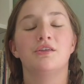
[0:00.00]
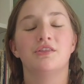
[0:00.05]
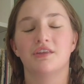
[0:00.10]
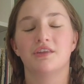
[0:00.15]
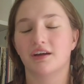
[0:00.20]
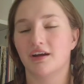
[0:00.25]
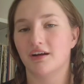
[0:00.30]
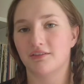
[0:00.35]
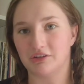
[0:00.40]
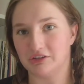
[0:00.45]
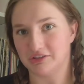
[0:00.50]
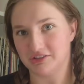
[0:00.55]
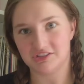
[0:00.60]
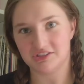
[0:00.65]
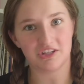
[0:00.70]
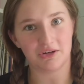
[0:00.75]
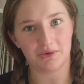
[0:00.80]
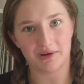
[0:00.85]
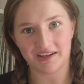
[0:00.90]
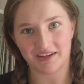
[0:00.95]
is
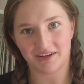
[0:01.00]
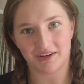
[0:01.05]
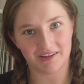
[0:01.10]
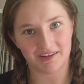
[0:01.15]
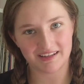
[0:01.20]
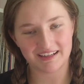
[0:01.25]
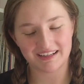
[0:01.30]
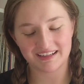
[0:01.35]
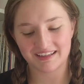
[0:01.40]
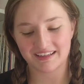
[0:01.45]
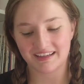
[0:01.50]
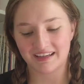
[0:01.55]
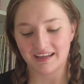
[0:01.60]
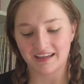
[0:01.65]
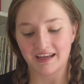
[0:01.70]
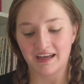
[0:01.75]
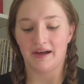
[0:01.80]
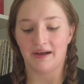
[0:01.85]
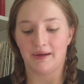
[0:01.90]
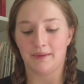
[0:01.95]
so iconic.
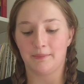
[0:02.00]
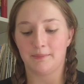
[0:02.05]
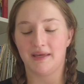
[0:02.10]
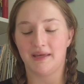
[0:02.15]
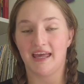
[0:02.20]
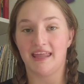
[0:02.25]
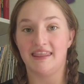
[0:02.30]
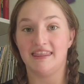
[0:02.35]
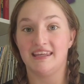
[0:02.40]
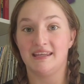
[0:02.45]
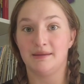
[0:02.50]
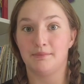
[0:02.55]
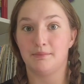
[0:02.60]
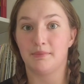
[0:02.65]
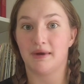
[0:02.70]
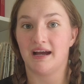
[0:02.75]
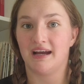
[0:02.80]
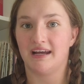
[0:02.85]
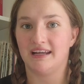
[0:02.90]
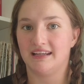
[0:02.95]
And then
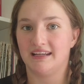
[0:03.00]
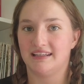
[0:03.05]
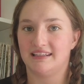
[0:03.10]
my